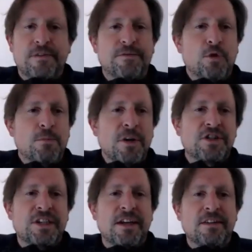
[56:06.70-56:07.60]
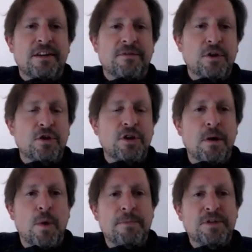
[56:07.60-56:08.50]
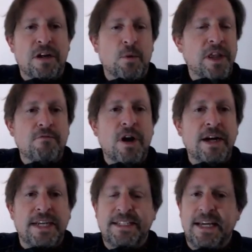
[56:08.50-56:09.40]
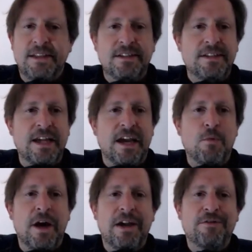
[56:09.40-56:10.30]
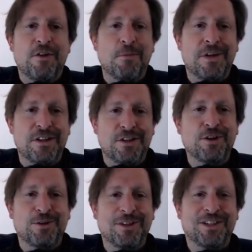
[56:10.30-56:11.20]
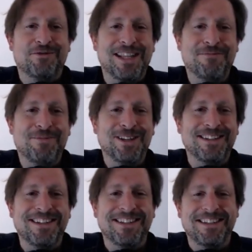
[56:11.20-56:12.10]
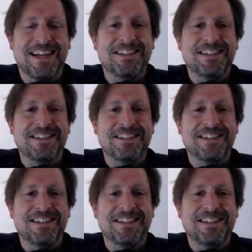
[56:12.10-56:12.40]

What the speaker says: first and foremost, that if you look at my website and what I write, I tend to stay away from internal Israeli politics. And